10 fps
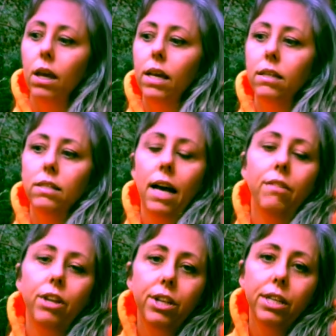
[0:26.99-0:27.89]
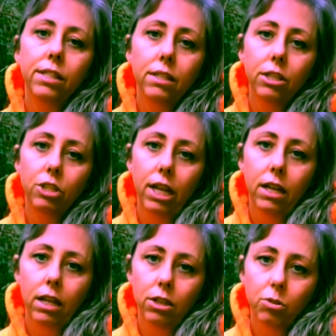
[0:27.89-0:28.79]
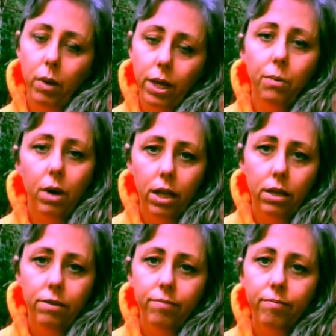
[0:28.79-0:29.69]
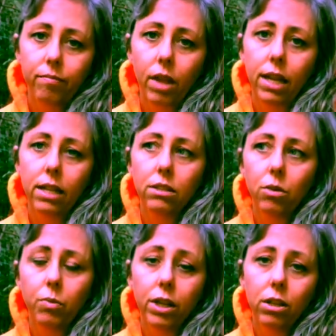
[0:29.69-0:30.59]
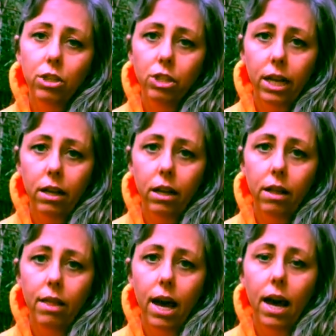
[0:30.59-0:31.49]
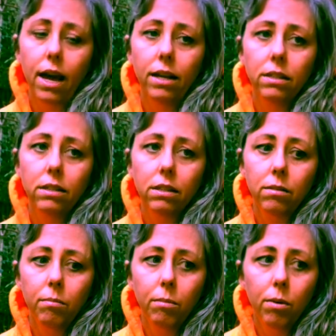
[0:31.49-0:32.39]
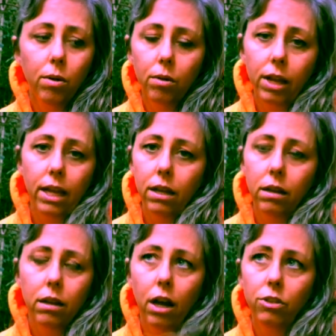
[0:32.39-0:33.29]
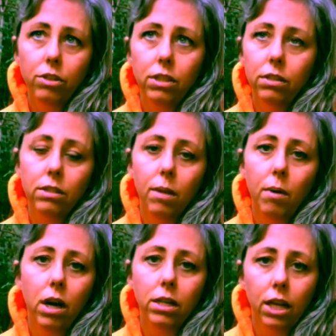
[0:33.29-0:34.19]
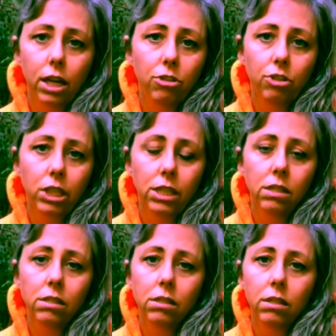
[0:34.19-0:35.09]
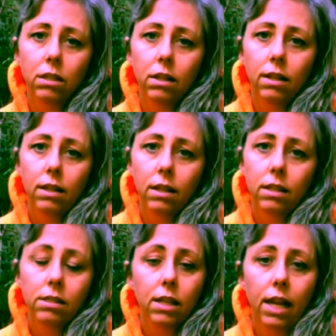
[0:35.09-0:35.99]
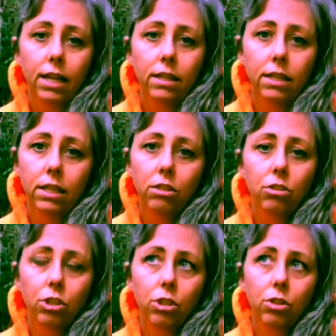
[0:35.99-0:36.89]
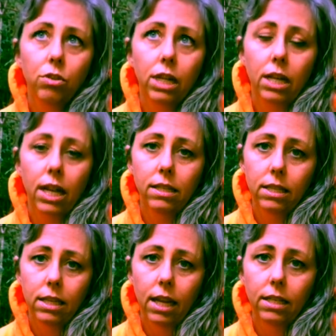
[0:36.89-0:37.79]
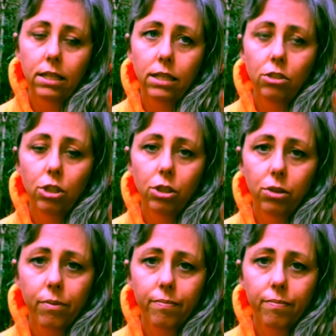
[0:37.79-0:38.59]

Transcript: is that there is Agenda 21. And it's a real agenda that more like 100 and some odd countries signed into in 1992.